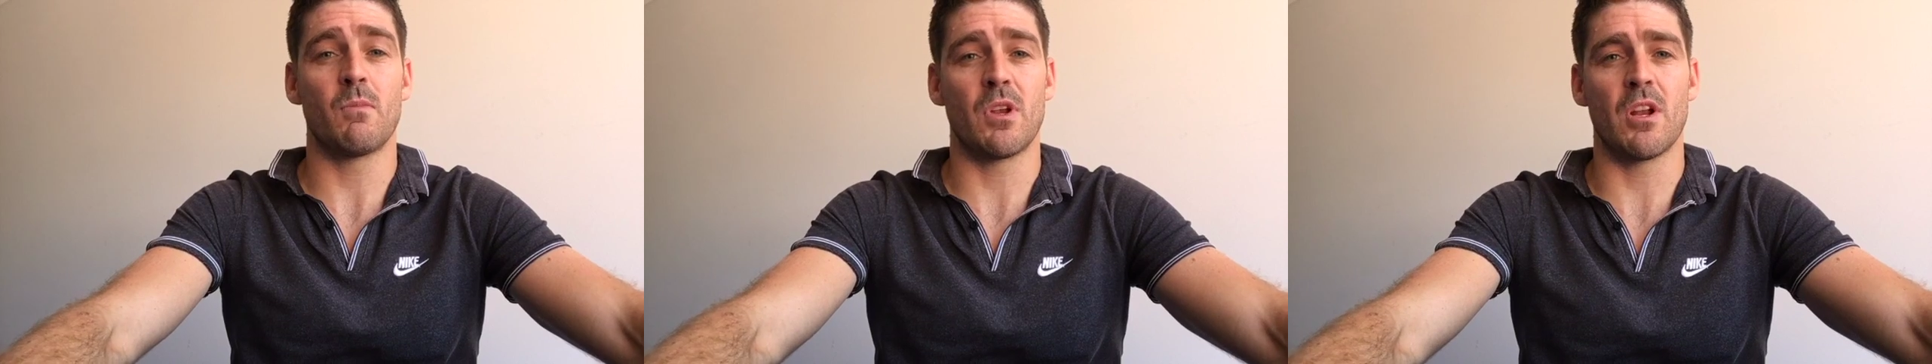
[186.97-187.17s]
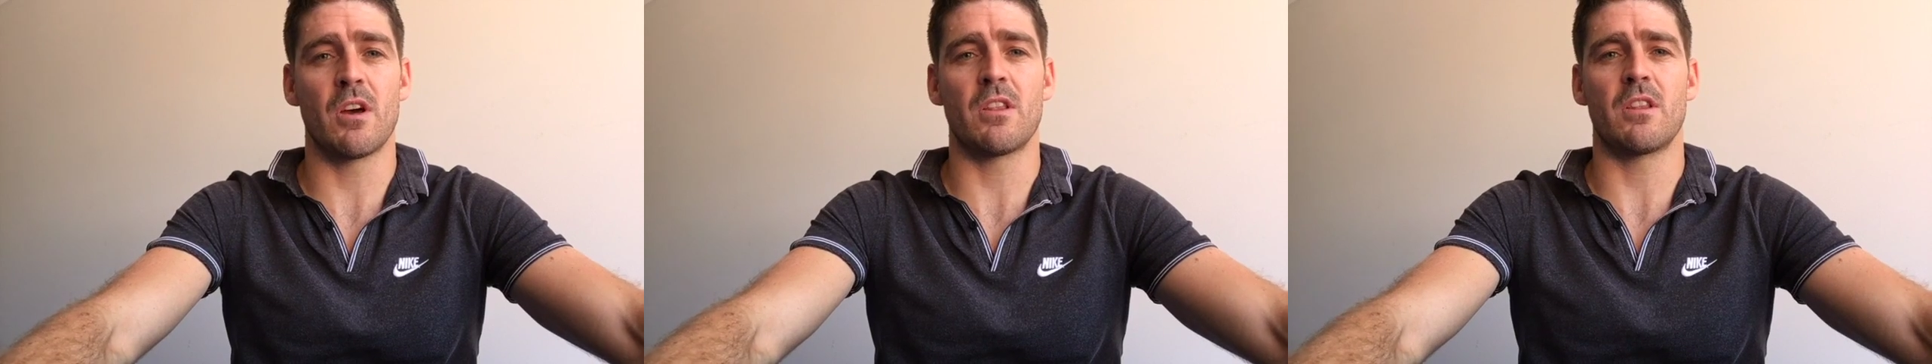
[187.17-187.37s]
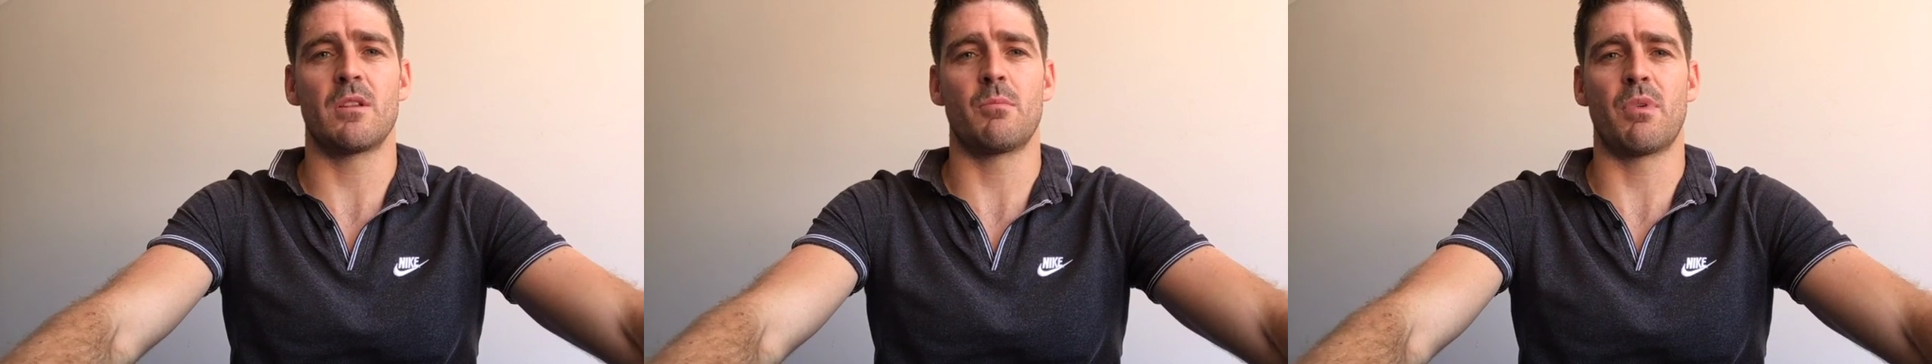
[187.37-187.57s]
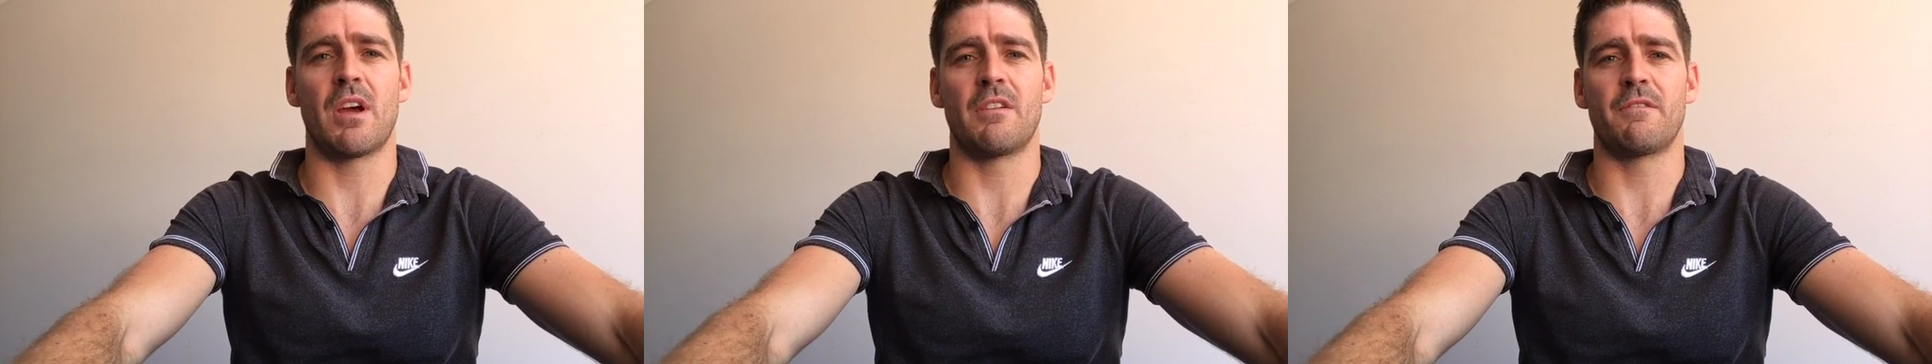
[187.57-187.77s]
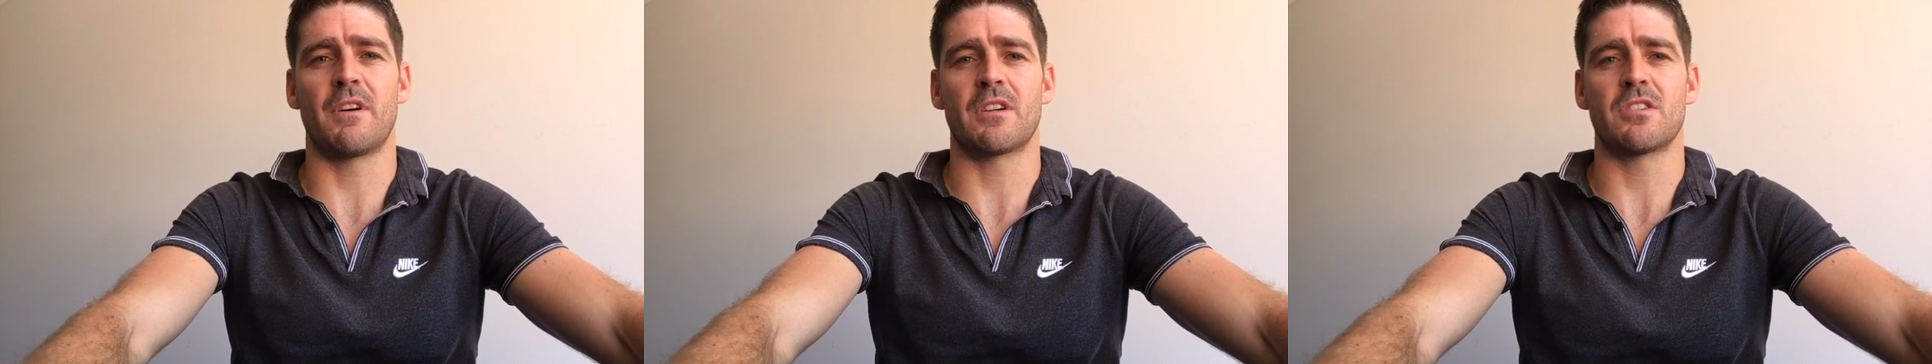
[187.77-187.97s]
We know that the
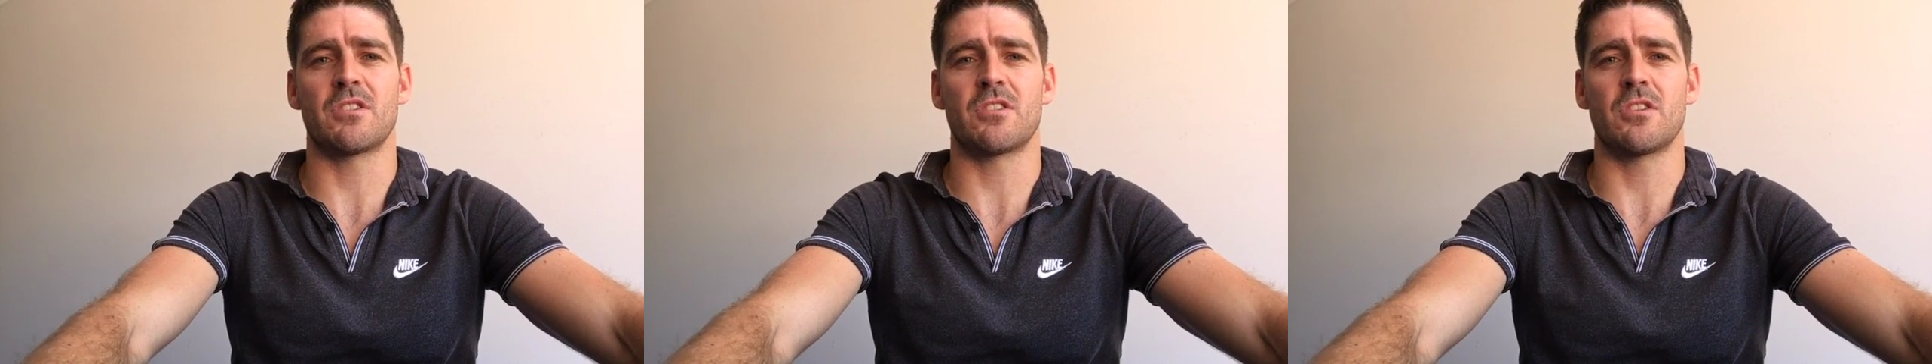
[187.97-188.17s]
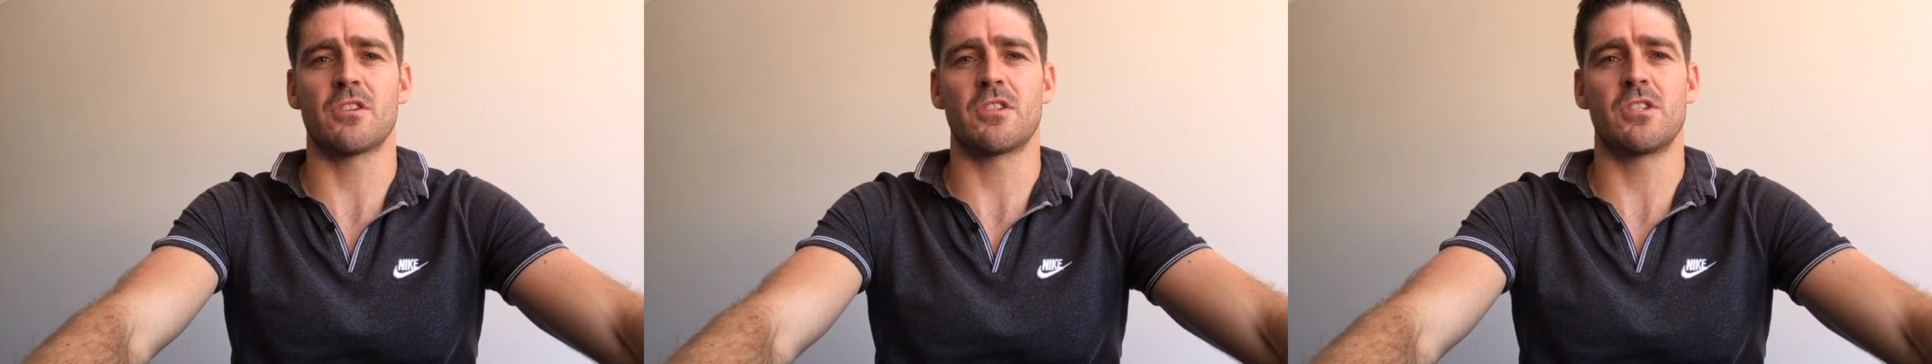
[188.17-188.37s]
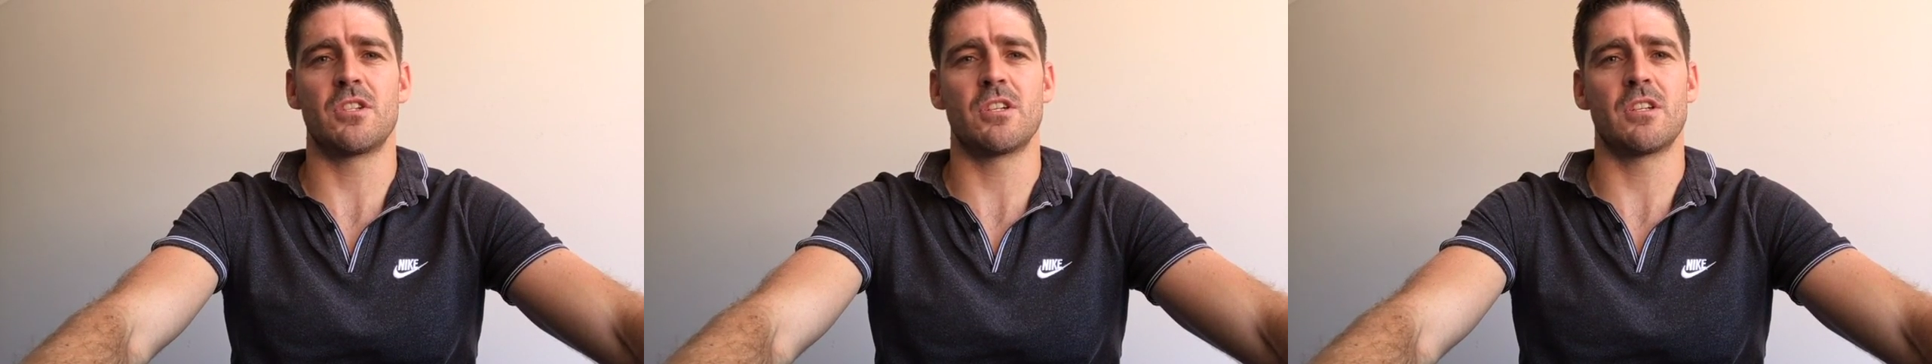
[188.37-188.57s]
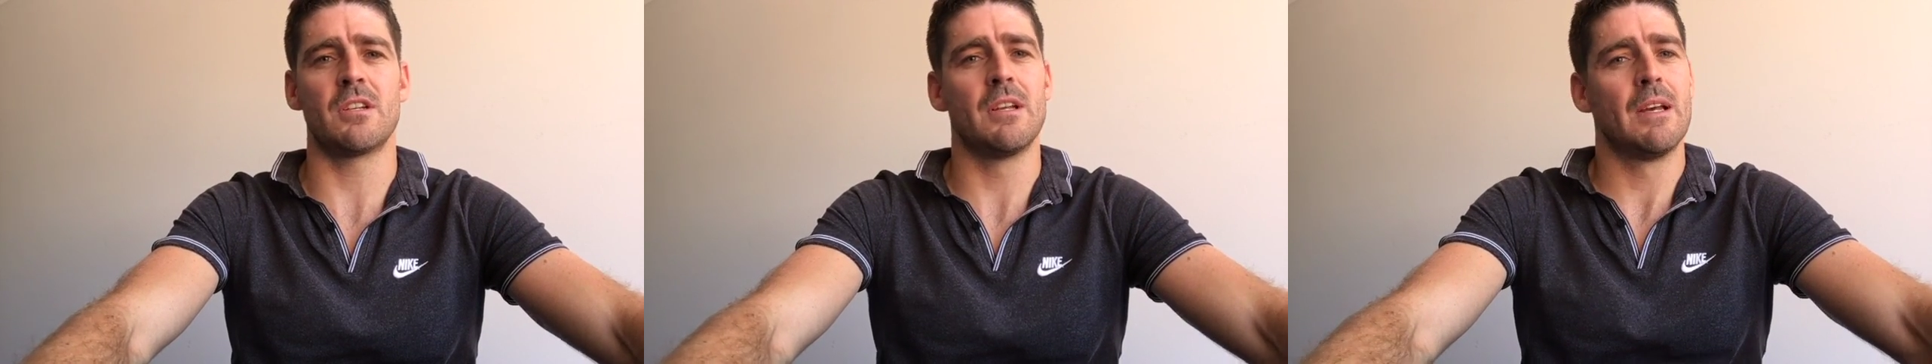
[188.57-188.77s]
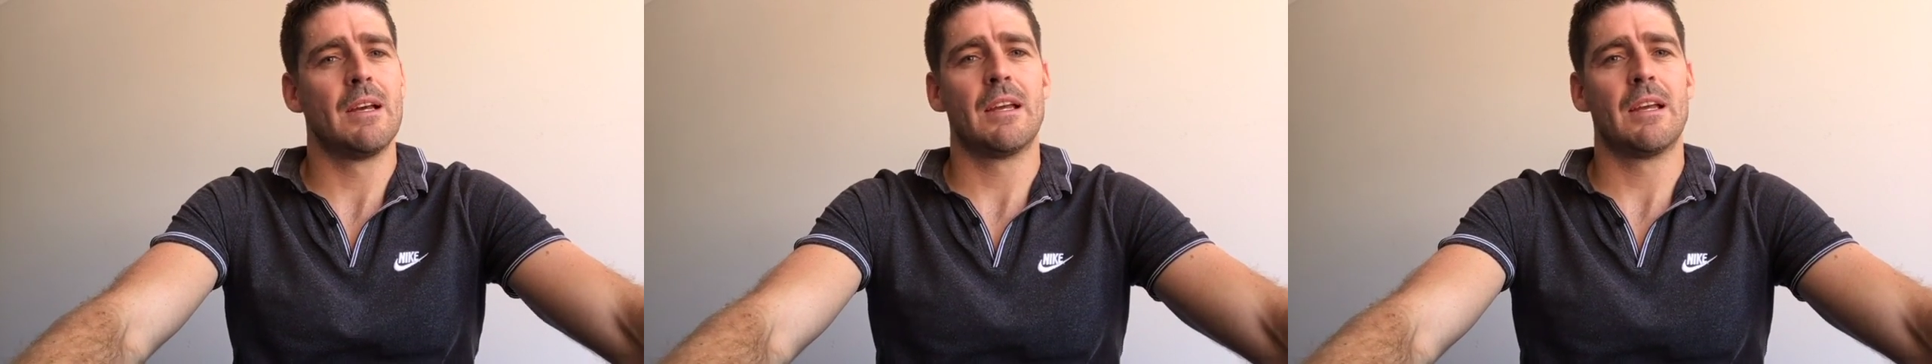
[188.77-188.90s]
brain functions as oxygen.